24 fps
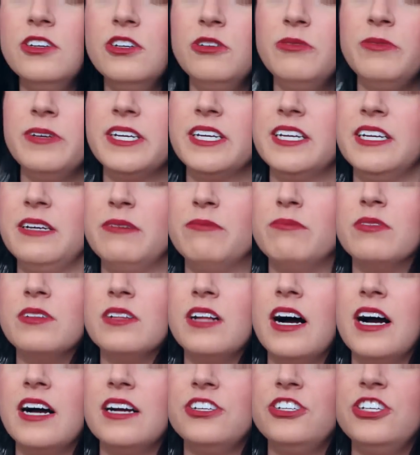Oh, am I getting
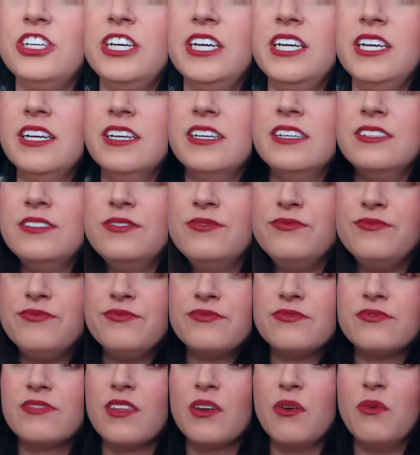blotchy?
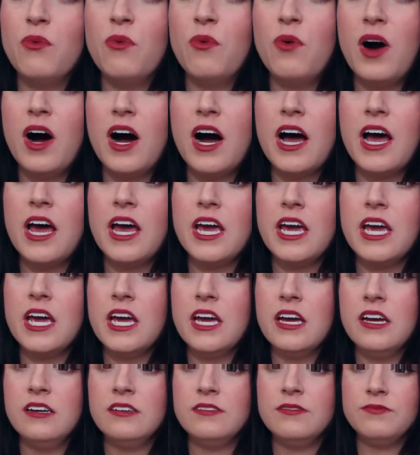
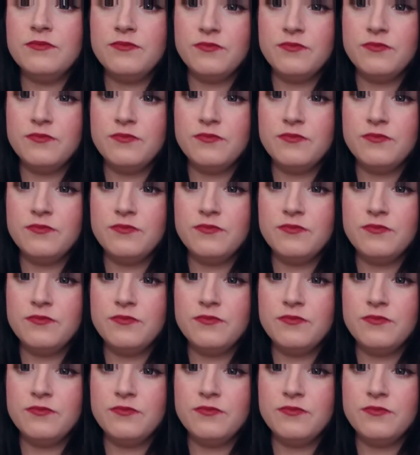Why?